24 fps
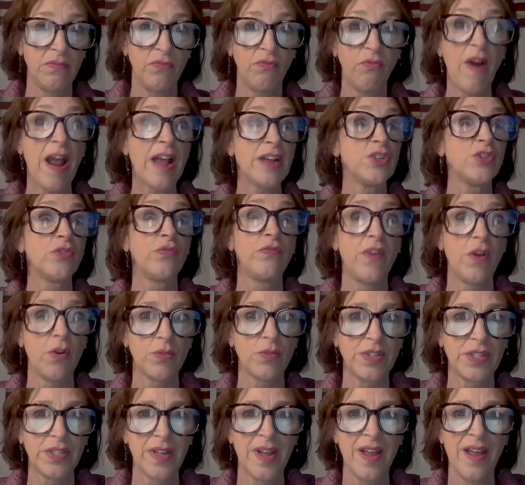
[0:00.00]
fragile
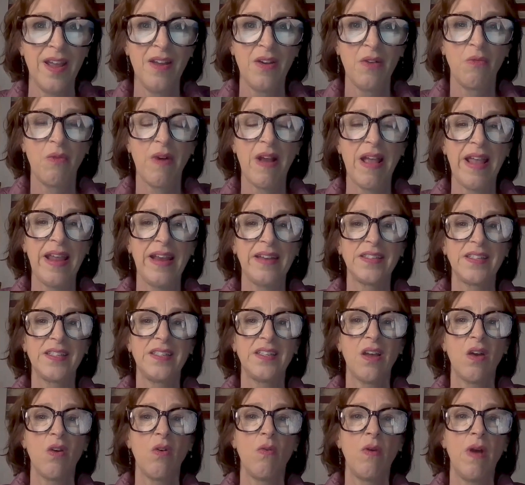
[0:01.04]
folks, right?
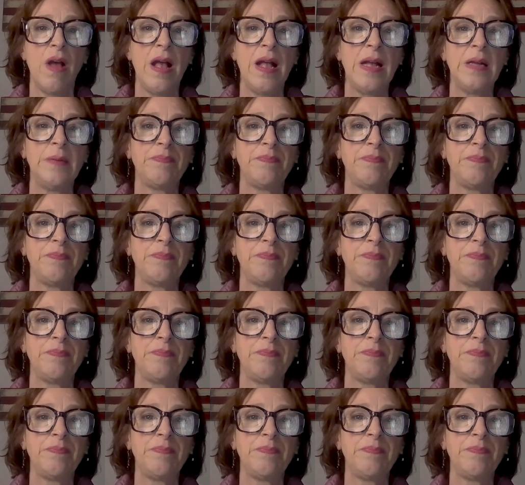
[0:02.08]
So